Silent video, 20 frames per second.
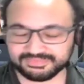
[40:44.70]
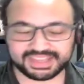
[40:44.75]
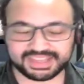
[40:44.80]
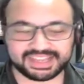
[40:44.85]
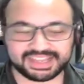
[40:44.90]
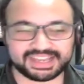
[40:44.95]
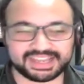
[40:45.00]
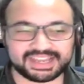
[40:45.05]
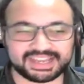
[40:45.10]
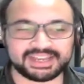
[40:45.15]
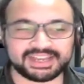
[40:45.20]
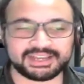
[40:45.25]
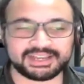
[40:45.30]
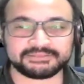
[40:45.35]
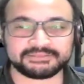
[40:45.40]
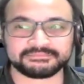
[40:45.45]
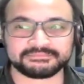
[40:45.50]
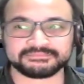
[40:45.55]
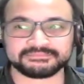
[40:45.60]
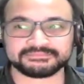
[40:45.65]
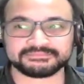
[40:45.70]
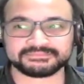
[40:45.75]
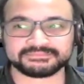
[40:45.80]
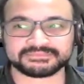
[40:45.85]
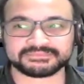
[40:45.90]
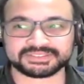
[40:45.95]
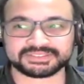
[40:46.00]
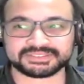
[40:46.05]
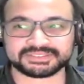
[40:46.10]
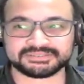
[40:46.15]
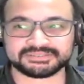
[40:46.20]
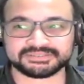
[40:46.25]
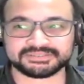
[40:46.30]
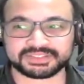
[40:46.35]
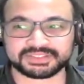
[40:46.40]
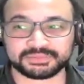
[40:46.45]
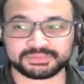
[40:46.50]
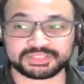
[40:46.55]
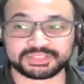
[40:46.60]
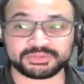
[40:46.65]
So we
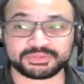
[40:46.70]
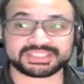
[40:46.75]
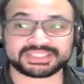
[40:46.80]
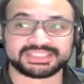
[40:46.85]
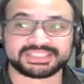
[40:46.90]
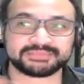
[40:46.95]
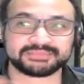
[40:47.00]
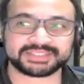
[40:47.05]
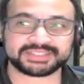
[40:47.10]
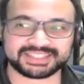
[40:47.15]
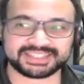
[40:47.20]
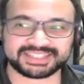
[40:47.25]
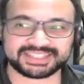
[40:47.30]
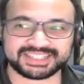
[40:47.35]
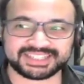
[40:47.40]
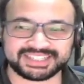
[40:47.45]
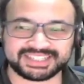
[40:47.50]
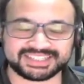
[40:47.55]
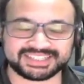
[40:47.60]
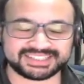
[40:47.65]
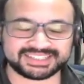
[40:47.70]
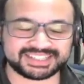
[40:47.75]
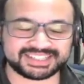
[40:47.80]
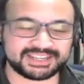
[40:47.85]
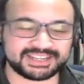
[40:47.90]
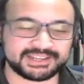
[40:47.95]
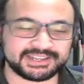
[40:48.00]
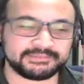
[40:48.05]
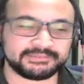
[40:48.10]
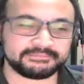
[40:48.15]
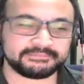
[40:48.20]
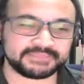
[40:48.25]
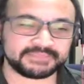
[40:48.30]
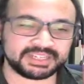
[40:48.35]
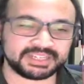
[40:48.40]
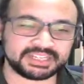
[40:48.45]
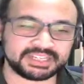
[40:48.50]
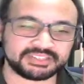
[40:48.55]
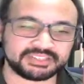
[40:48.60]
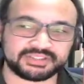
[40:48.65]
do accept that here,
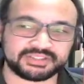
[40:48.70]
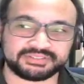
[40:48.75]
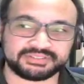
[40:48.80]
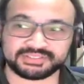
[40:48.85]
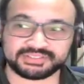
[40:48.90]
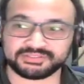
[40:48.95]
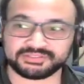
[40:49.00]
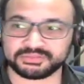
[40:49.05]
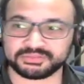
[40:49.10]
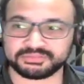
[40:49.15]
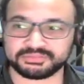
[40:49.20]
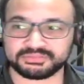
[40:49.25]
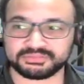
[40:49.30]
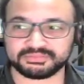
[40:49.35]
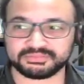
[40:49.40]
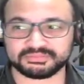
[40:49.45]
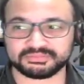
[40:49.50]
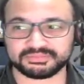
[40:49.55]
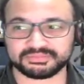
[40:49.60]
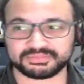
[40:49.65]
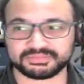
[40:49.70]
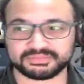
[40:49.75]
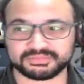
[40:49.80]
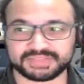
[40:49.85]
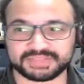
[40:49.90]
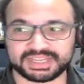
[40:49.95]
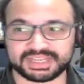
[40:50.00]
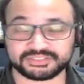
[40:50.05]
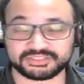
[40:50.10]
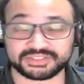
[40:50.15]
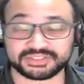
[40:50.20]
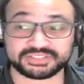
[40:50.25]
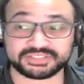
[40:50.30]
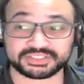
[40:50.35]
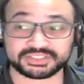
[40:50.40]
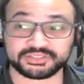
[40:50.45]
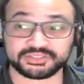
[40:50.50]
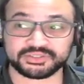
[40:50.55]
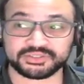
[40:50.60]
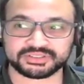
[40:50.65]
traffic to
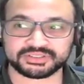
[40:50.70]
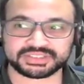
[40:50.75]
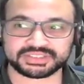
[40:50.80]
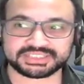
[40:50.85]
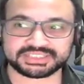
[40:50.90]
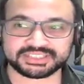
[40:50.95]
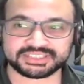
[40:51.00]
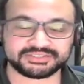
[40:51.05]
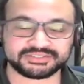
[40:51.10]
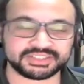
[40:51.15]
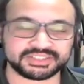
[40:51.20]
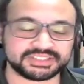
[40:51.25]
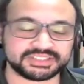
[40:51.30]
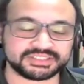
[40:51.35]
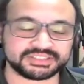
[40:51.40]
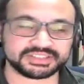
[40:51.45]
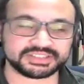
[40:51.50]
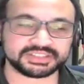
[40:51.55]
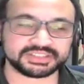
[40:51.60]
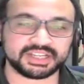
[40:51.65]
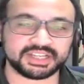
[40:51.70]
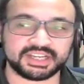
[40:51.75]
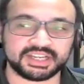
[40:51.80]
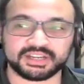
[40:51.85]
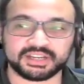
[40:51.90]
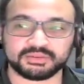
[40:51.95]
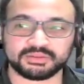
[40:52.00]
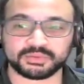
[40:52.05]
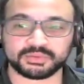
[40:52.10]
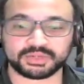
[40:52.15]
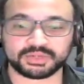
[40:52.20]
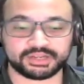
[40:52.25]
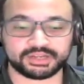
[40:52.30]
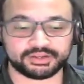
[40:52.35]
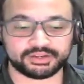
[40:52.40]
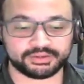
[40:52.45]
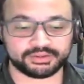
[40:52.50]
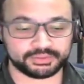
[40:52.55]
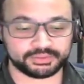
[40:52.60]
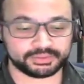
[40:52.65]
Cognito for the users will
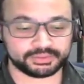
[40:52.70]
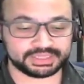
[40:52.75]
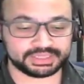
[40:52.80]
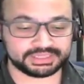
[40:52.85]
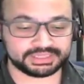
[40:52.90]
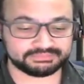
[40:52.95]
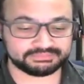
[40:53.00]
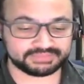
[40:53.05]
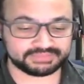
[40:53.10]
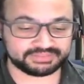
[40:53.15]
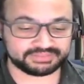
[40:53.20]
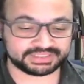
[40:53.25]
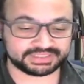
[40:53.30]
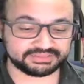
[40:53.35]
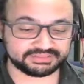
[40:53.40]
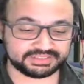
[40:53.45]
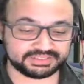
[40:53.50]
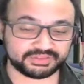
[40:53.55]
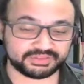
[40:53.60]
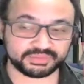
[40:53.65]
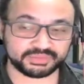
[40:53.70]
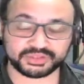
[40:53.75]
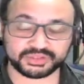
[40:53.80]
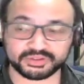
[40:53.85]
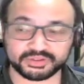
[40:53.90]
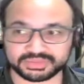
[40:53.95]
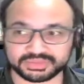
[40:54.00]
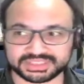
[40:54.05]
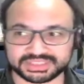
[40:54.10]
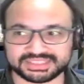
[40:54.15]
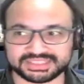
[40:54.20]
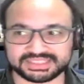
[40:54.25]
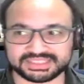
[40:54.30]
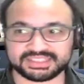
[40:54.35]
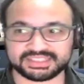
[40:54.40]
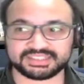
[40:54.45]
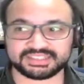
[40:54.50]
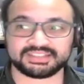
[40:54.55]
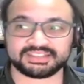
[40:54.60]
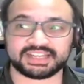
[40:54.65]
go effectively from the corporate data center
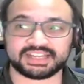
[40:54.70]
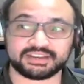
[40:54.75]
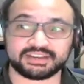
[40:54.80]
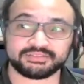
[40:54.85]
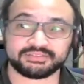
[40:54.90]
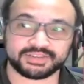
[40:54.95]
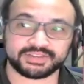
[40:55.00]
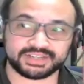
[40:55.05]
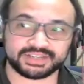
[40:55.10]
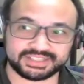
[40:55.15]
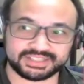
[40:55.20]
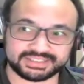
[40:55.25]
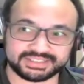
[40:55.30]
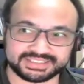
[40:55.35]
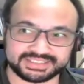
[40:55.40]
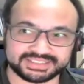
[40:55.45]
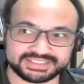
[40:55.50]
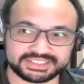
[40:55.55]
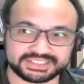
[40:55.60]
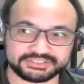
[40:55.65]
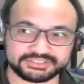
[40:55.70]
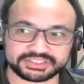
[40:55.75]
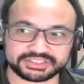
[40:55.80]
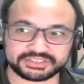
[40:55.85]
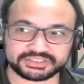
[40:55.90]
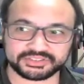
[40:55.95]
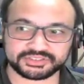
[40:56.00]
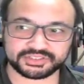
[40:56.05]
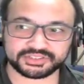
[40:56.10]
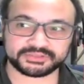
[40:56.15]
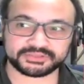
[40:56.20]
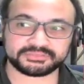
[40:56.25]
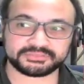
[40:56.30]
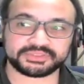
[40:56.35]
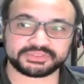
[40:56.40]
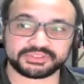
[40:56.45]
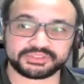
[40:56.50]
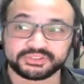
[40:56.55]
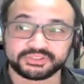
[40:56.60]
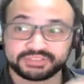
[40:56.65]
out via the egress control to
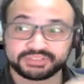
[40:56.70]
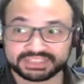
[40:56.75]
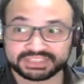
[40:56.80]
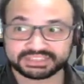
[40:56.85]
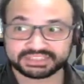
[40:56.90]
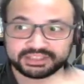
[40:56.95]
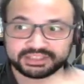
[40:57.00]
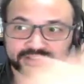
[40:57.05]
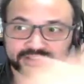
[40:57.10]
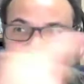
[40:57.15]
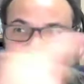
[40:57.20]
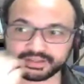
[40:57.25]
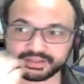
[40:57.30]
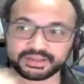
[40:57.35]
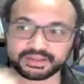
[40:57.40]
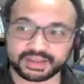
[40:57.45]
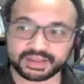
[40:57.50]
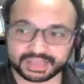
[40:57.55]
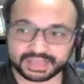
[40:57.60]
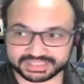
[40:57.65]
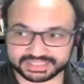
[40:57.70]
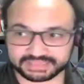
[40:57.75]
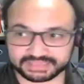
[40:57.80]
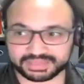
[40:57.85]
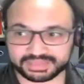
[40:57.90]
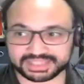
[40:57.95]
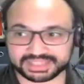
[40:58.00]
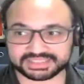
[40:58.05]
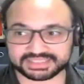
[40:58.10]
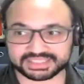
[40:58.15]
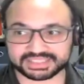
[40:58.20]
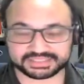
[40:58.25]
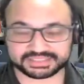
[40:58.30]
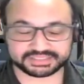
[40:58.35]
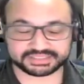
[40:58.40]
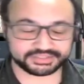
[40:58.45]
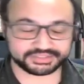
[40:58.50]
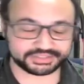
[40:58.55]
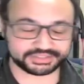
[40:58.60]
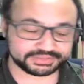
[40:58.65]
Cognito and then back to get the
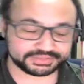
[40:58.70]
token.